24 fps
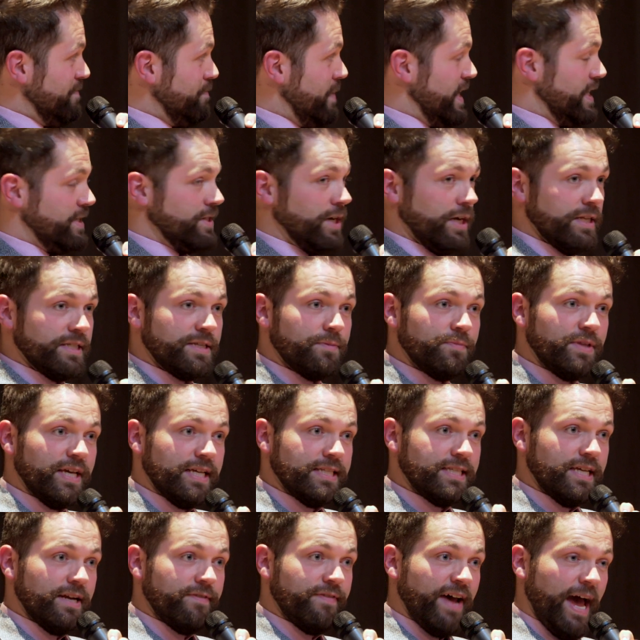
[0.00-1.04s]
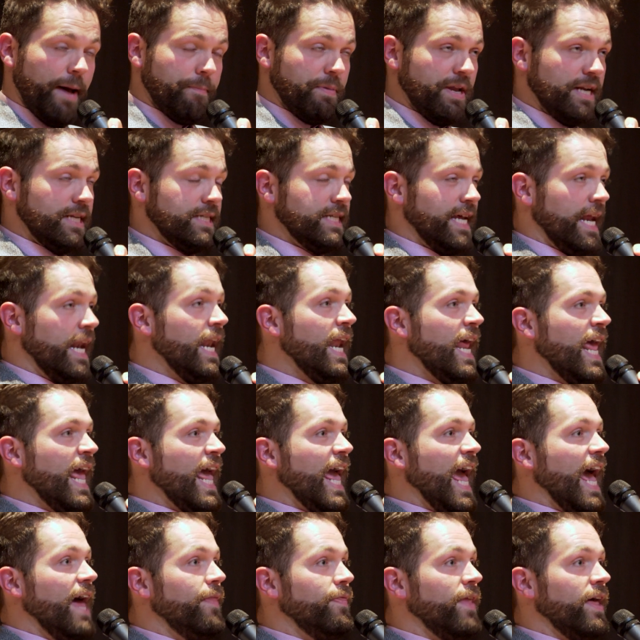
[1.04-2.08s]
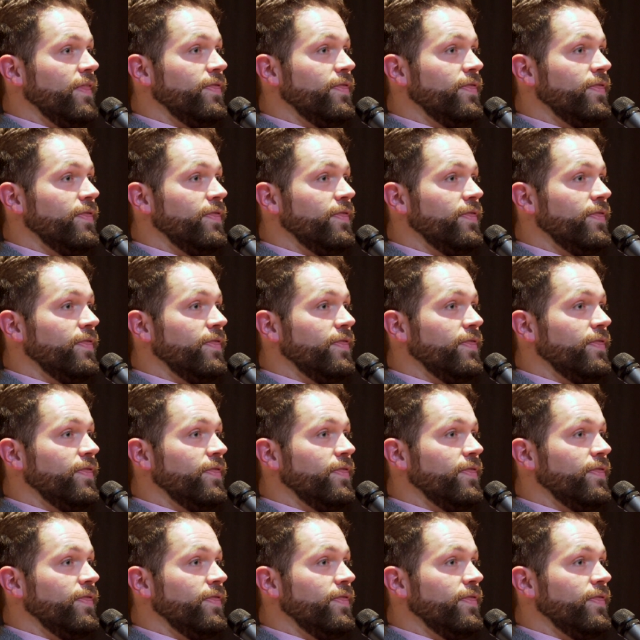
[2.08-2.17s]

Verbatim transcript: based on some things that have happened. And, and